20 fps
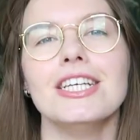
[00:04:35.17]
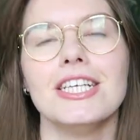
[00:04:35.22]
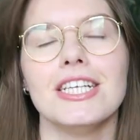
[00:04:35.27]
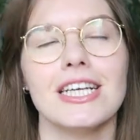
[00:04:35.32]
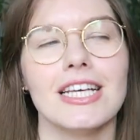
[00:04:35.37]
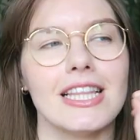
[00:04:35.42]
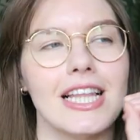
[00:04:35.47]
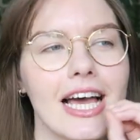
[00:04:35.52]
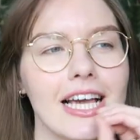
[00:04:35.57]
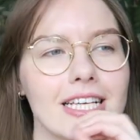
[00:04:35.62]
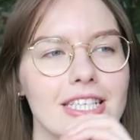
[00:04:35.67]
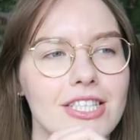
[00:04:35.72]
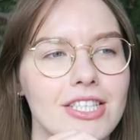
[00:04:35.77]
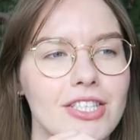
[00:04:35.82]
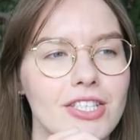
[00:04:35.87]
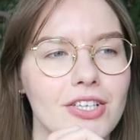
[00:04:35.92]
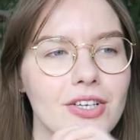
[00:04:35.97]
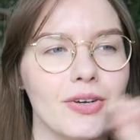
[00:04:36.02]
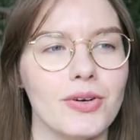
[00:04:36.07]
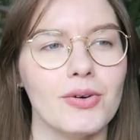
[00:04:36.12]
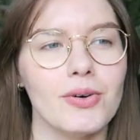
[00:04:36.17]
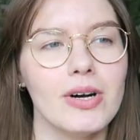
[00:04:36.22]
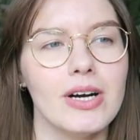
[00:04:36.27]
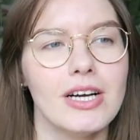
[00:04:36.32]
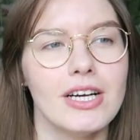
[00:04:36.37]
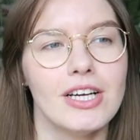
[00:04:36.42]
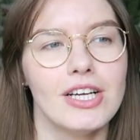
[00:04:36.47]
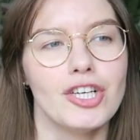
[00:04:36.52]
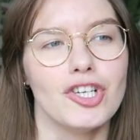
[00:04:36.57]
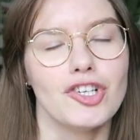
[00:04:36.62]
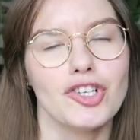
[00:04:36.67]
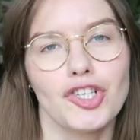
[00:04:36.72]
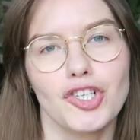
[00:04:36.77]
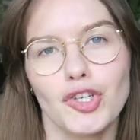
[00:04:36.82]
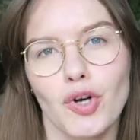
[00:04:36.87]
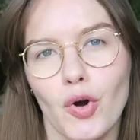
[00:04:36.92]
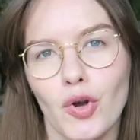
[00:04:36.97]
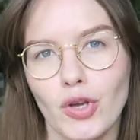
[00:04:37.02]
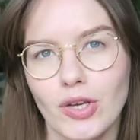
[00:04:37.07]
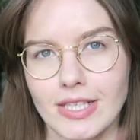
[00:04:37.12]
She likes to
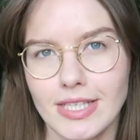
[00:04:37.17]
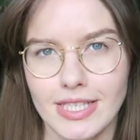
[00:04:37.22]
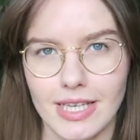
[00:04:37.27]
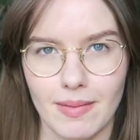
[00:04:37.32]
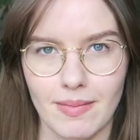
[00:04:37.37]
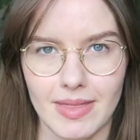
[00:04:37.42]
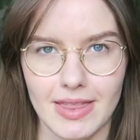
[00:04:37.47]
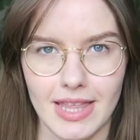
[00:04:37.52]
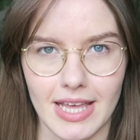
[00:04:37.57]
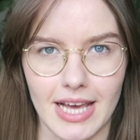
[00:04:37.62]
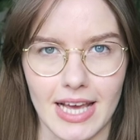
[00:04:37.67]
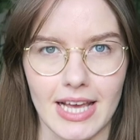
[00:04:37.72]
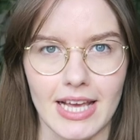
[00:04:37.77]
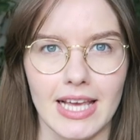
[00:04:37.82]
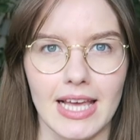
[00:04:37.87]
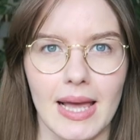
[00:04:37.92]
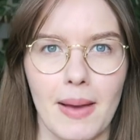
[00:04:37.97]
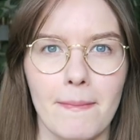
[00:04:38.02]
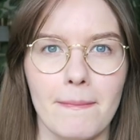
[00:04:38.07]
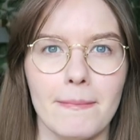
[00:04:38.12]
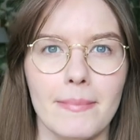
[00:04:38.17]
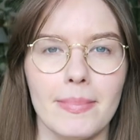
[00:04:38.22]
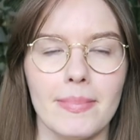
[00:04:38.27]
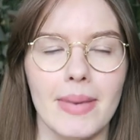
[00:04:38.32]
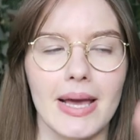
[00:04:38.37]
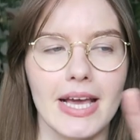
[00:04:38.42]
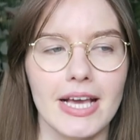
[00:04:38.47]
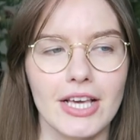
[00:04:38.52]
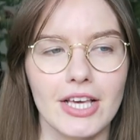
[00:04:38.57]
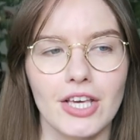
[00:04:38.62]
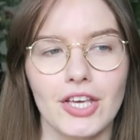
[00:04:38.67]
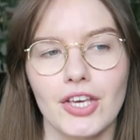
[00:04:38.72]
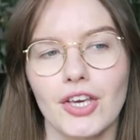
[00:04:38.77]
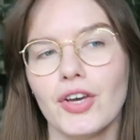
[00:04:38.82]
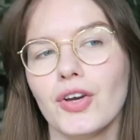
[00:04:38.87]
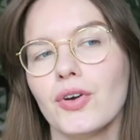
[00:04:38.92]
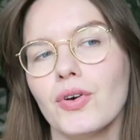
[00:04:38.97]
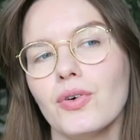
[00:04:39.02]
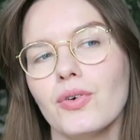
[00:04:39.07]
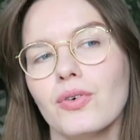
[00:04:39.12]
show you something, make
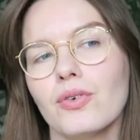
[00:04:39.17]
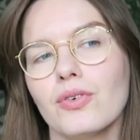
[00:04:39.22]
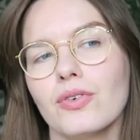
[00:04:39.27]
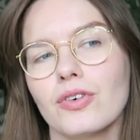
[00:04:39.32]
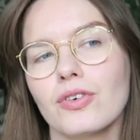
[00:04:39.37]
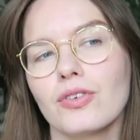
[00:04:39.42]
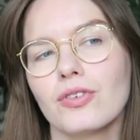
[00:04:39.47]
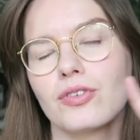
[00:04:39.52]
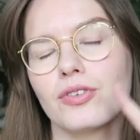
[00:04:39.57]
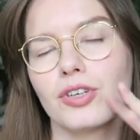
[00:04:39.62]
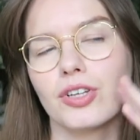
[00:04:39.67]
you,